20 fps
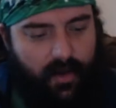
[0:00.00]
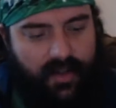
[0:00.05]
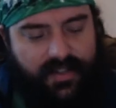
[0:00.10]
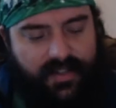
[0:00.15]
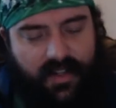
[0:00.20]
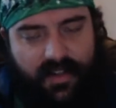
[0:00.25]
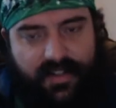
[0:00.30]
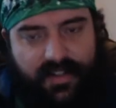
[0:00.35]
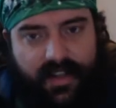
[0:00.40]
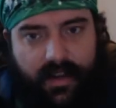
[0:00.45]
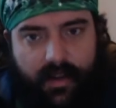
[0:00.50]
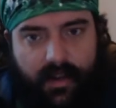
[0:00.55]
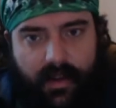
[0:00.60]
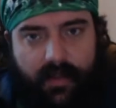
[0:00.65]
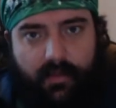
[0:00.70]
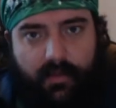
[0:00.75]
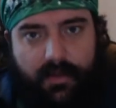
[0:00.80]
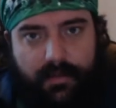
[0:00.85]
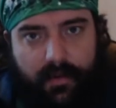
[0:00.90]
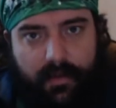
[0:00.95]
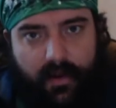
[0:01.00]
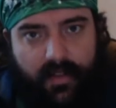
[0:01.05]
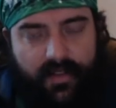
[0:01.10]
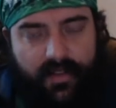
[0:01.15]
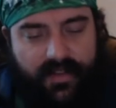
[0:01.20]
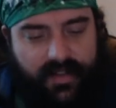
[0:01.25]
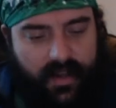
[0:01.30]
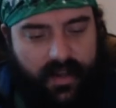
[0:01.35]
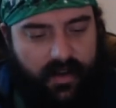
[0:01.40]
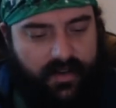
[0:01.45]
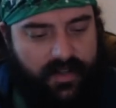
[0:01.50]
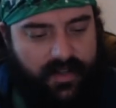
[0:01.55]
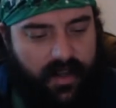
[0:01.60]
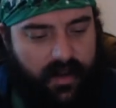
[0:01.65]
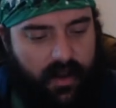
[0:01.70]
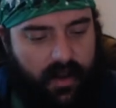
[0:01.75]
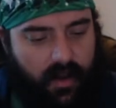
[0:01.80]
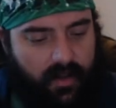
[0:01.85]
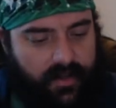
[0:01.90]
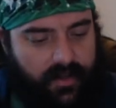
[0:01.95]
I saw Sega was putting these out as kind
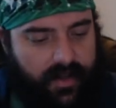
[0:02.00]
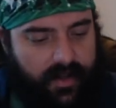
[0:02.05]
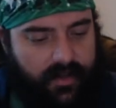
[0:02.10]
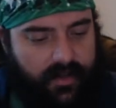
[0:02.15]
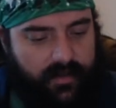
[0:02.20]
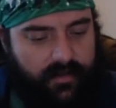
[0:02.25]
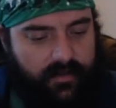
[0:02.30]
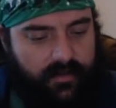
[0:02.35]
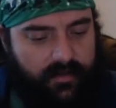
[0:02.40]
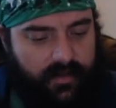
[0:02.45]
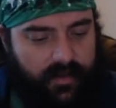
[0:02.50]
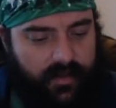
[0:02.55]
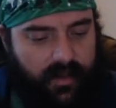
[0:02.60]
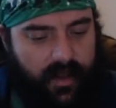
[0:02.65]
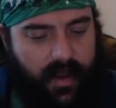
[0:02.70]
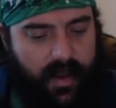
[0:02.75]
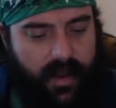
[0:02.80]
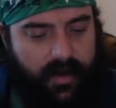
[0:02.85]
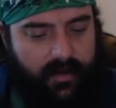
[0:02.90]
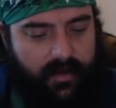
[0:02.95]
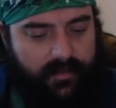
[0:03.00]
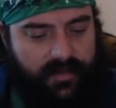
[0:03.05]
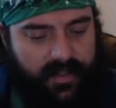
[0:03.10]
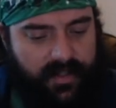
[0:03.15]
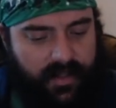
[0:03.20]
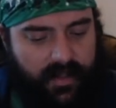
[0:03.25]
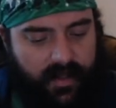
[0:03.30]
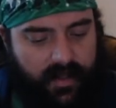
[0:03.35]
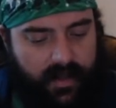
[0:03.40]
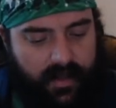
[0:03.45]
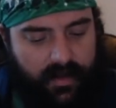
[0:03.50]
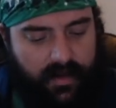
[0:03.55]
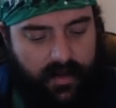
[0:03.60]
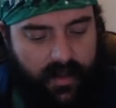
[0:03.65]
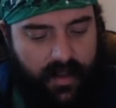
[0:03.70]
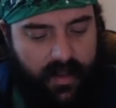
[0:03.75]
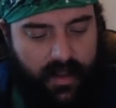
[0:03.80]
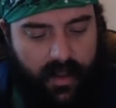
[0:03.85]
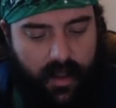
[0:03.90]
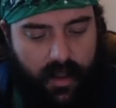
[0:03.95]
of holiday items to get.
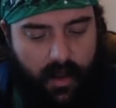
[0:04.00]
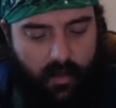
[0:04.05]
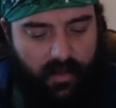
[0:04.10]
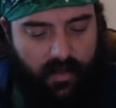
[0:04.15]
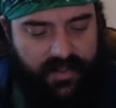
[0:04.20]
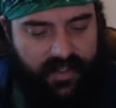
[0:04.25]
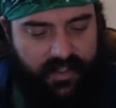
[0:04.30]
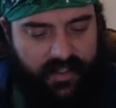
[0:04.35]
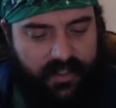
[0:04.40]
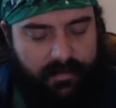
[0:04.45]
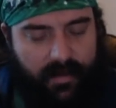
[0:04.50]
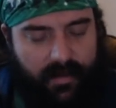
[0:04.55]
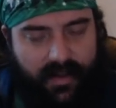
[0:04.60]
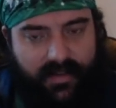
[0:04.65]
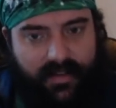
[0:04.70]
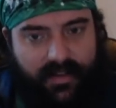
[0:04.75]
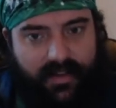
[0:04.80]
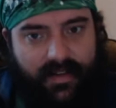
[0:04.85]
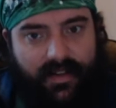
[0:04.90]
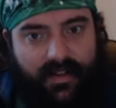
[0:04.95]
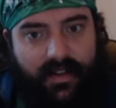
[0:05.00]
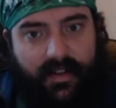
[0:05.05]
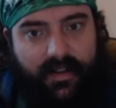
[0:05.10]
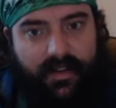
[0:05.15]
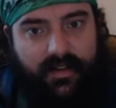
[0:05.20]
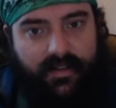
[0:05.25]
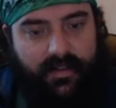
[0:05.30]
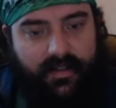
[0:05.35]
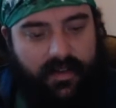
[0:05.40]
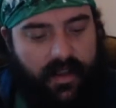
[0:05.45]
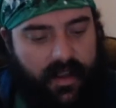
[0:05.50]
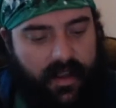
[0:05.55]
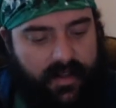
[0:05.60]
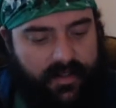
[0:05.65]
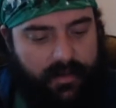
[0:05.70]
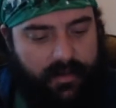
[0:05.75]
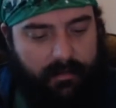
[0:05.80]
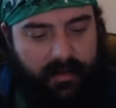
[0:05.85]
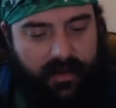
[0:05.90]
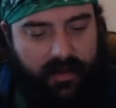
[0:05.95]
Was expecting it
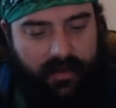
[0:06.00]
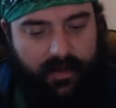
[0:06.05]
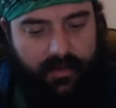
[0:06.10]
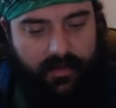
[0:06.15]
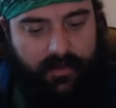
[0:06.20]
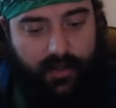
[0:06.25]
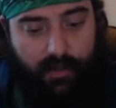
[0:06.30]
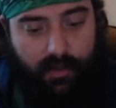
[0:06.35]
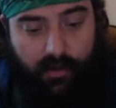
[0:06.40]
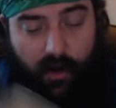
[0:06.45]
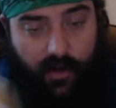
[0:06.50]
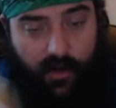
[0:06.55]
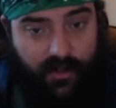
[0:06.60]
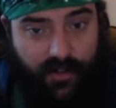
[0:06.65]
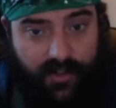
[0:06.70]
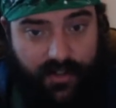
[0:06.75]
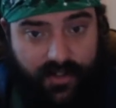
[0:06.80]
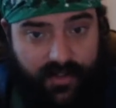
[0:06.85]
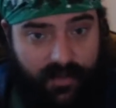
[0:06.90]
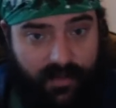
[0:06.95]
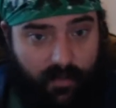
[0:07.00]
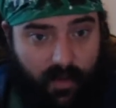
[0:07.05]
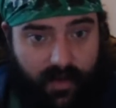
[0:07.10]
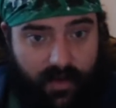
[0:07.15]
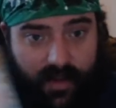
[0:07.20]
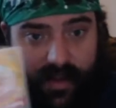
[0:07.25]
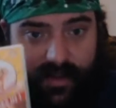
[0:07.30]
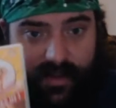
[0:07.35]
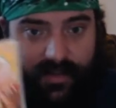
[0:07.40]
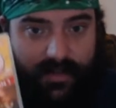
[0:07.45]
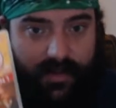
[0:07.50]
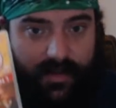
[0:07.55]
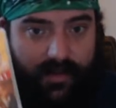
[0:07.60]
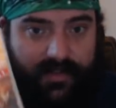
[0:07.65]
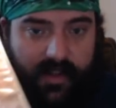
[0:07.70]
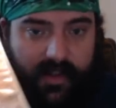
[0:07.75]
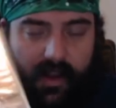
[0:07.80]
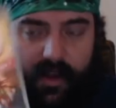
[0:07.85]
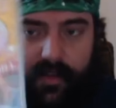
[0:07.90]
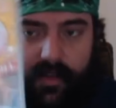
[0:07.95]
to be 2 cartridges in one case, and I was
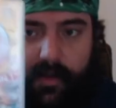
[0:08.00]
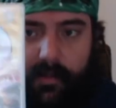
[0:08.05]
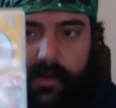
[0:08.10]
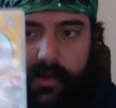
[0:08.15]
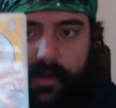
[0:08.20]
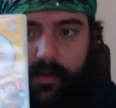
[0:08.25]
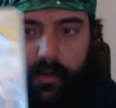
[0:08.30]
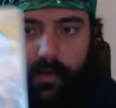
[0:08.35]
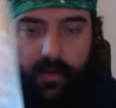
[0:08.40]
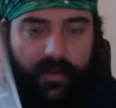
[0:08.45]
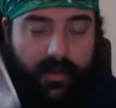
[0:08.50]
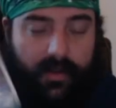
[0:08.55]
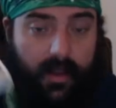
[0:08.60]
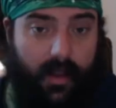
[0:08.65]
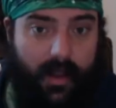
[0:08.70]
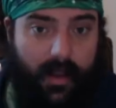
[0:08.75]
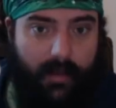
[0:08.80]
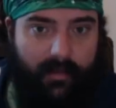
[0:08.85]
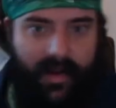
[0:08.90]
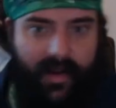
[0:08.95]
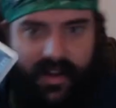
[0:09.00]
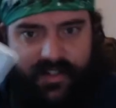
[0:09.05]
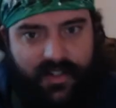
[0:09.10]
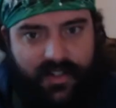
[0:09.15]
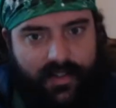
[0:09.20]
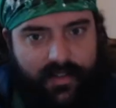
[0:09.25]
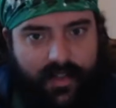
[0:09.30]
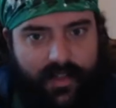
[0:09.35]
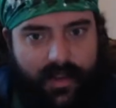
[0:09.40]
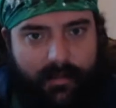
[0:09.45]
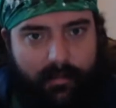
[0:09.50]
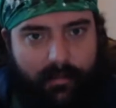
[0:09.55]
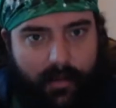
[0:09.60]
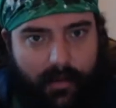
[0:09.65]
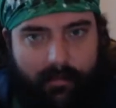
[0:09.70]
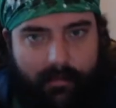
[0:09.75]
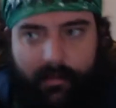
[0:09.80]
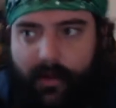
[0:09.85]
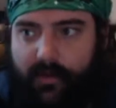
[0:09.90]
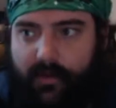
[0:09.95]
like, oh, that'll be a cool thing. But actually, they
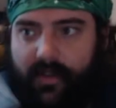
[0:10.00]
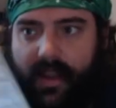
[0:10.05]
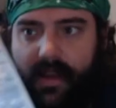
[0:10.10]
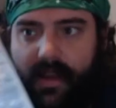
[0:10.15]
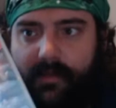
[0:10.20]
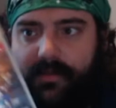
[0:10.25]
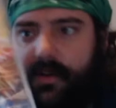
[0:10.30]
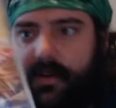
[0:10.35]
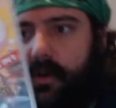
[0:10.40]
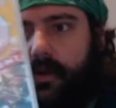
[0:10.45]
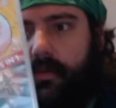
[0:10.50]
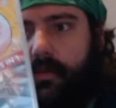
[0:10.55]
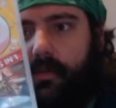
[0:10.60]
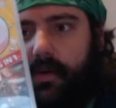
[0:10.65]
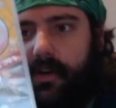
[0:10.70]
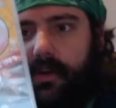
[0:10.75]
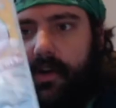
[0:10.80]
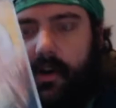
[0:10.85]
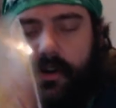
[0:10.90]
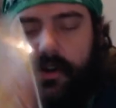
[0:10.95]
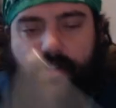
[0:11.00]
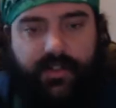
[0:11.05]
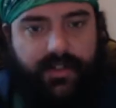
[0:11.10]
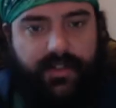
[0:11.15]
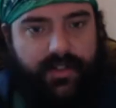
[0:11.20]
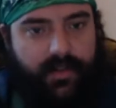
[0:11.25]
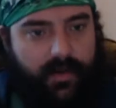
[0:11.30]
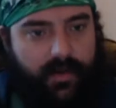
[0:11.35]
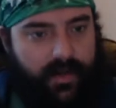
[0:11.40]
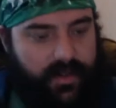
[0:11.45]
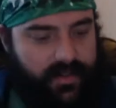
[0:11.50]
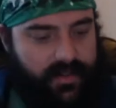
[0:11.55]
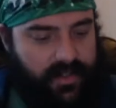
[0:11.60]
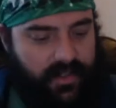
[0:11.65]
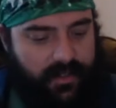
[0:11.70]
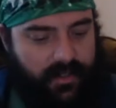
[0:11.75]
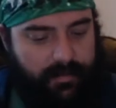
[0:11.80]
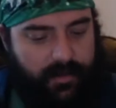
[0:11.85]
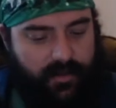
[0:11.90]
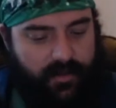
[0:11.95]
put both games on 1 cartridge, so it is a
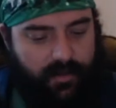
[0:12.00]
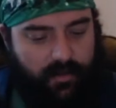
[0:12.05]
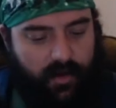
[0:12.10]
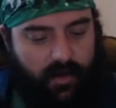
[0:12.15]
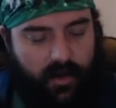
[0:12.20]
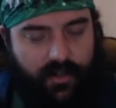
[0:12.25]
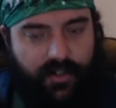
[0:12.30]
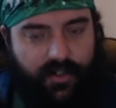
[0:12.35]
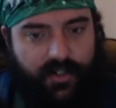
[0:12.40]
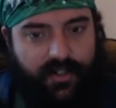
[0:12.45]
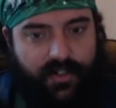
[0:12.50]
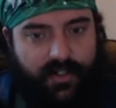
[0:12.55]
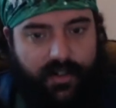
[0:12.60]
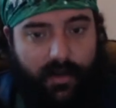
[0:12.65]
special cartridge.